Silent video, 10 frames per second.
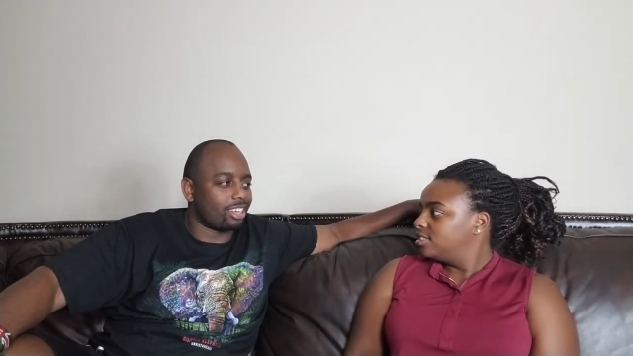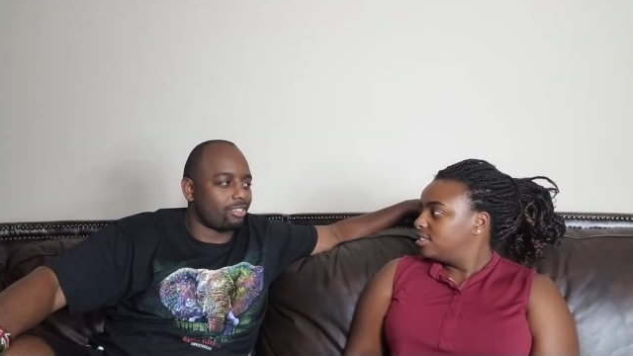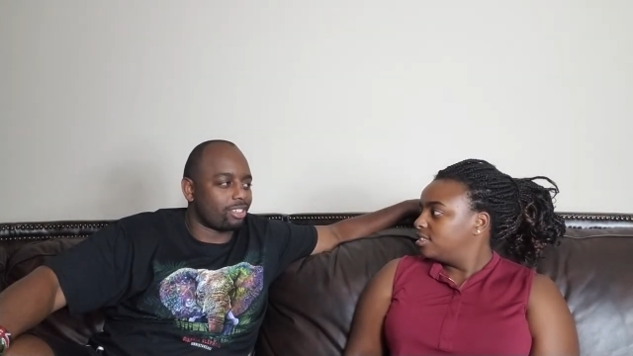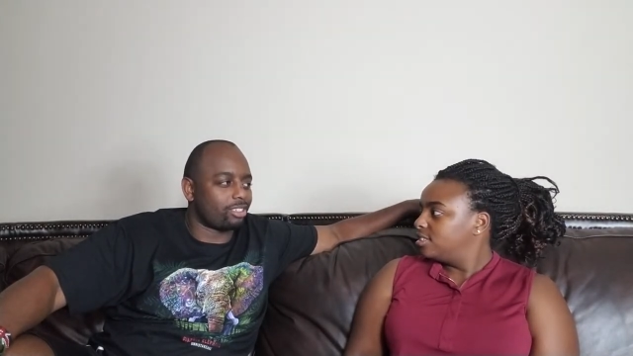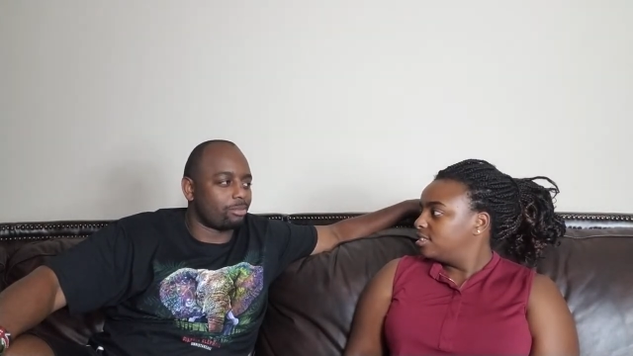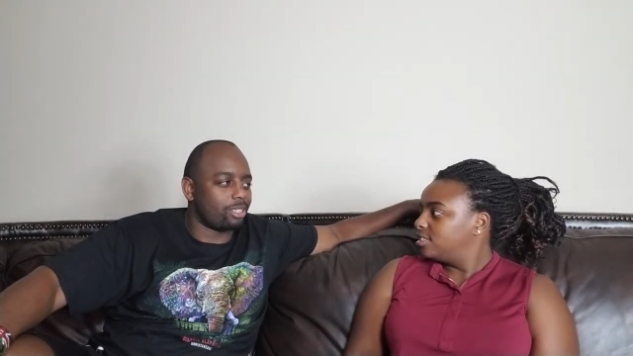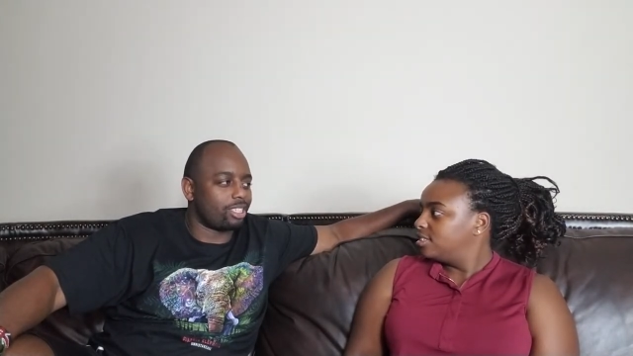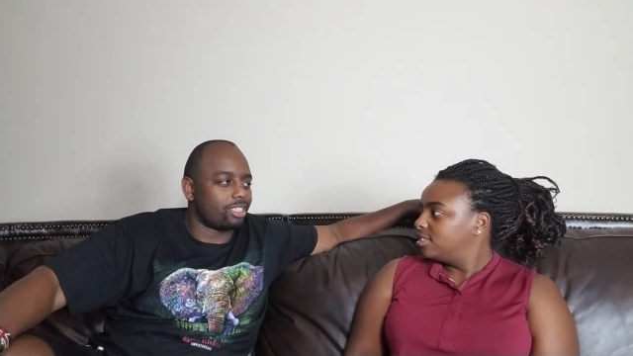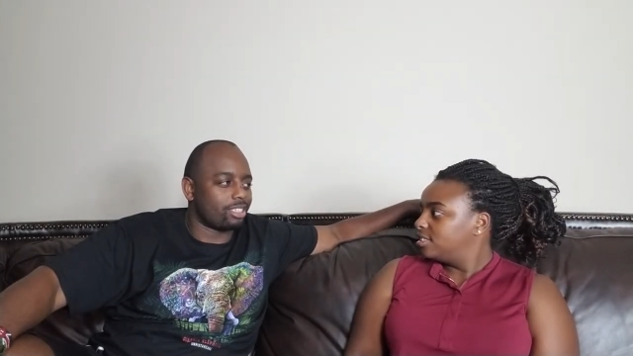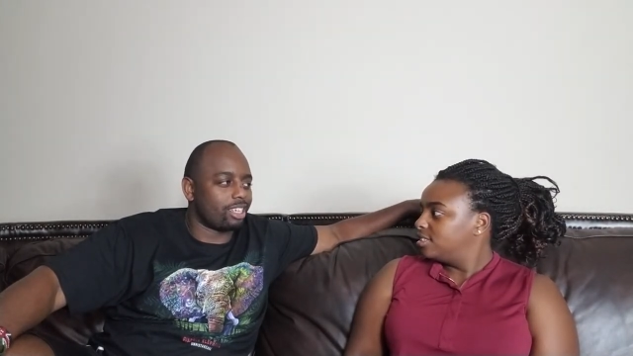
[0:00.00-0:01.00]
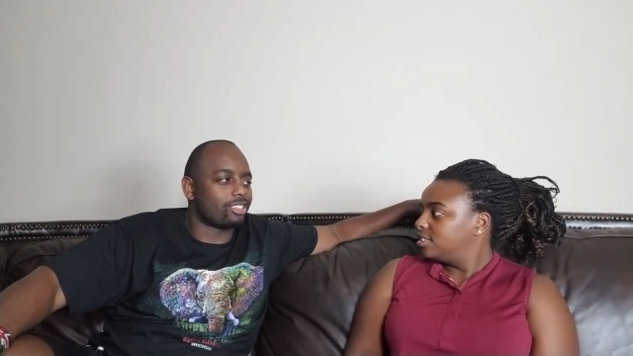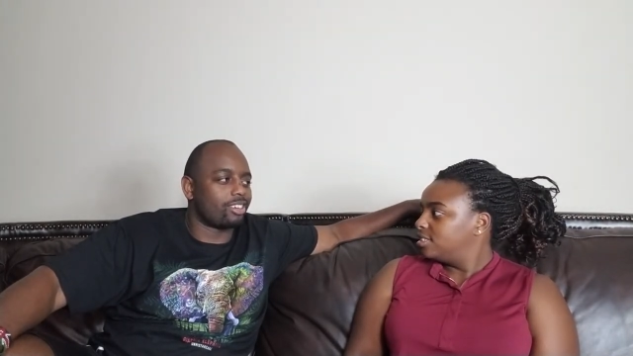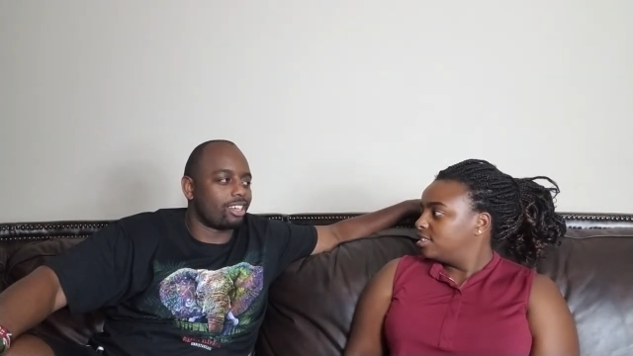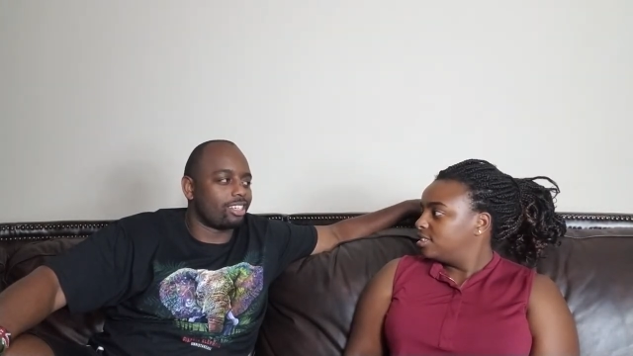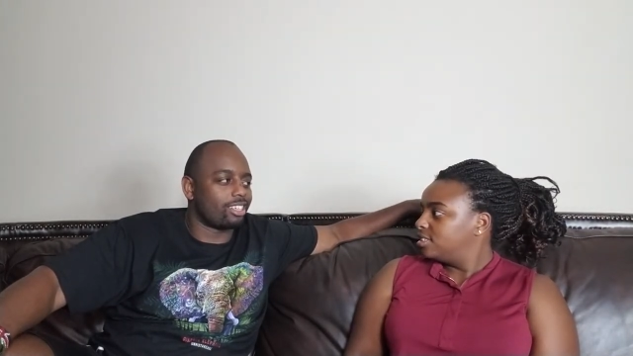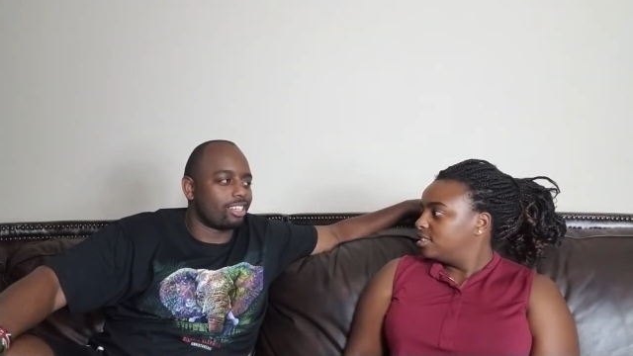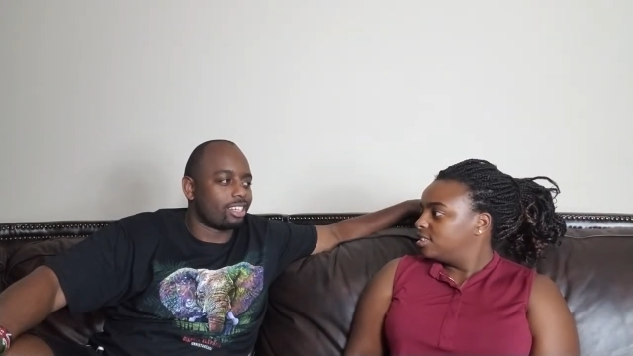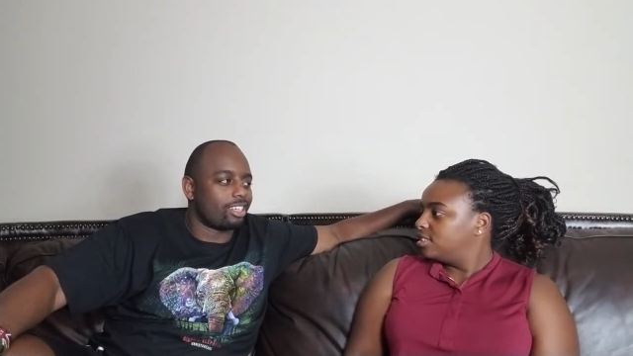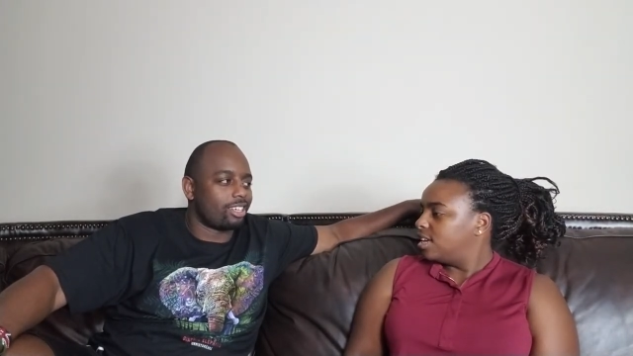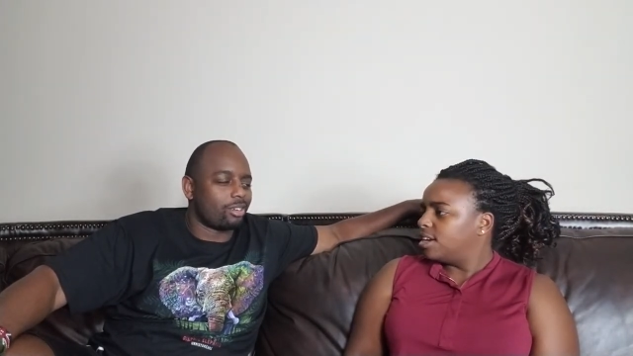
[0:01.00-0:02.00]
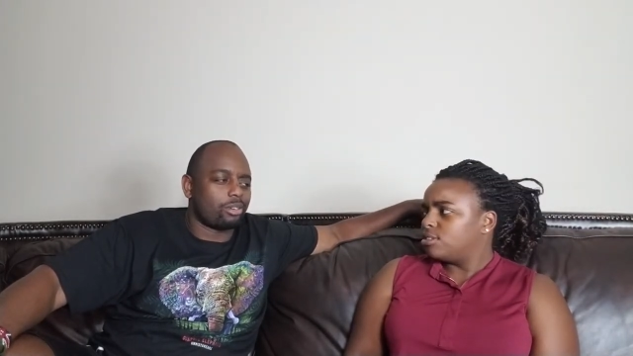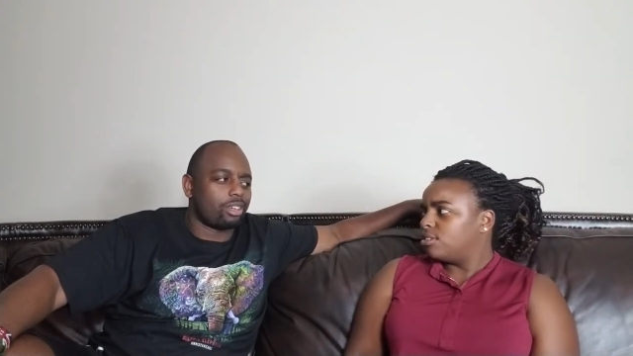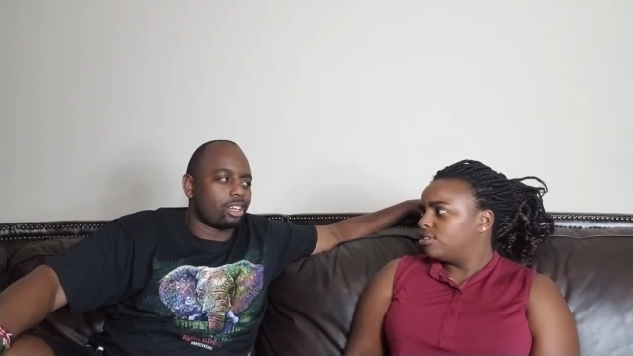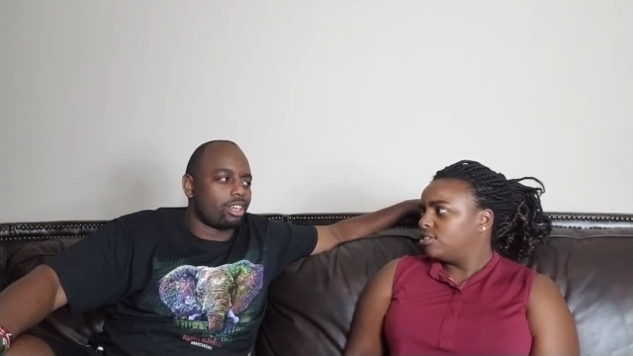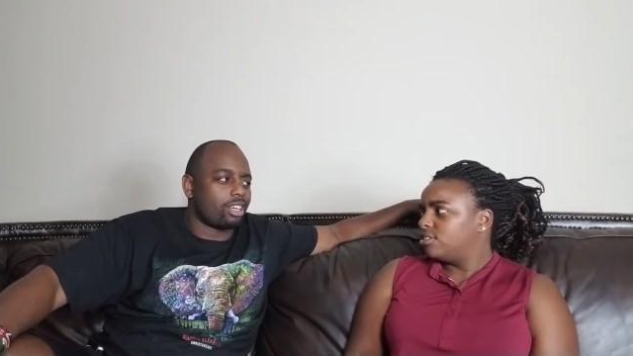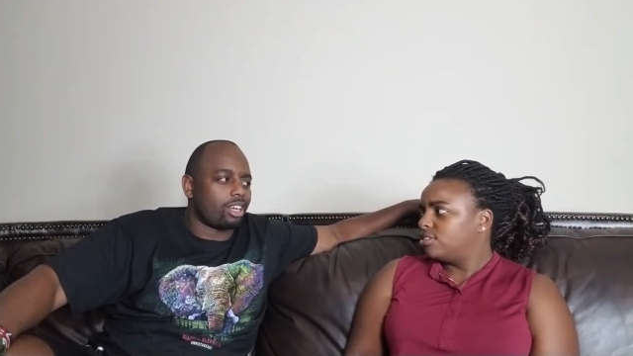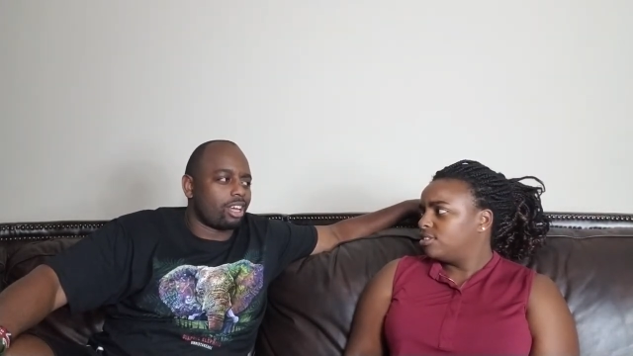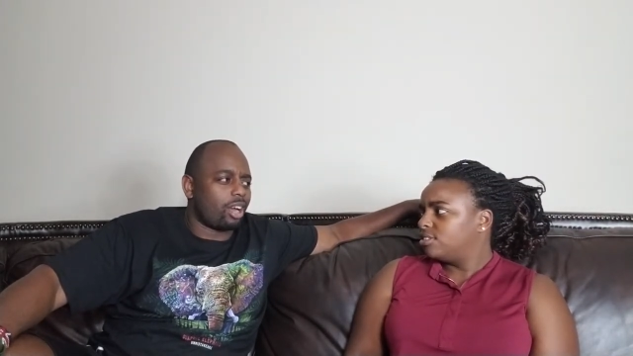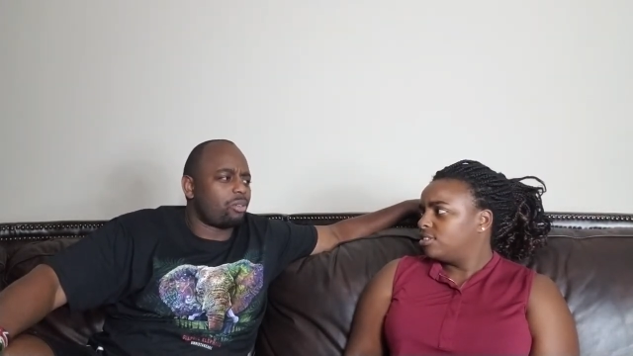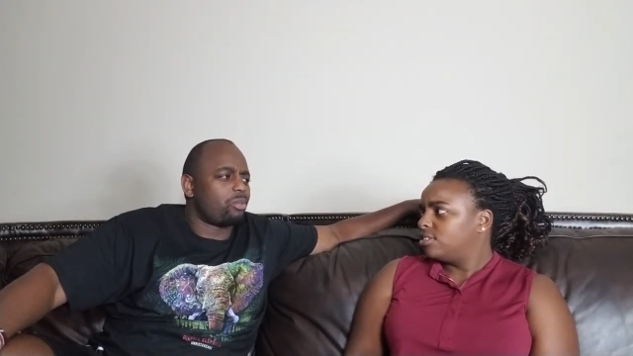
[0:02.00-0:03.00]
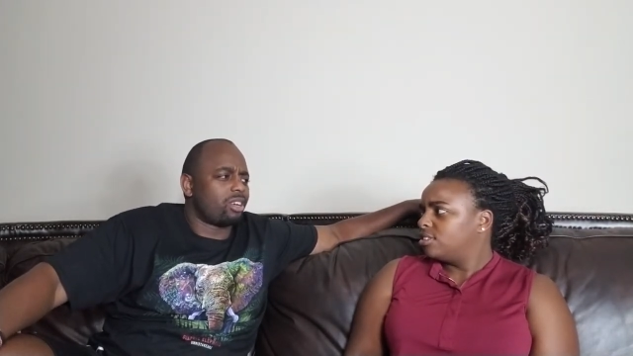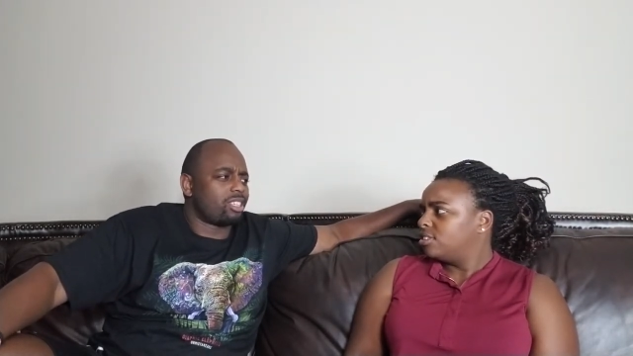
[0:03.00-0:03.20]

Speaker 1: after too many dislikes, right? I don't know. I want to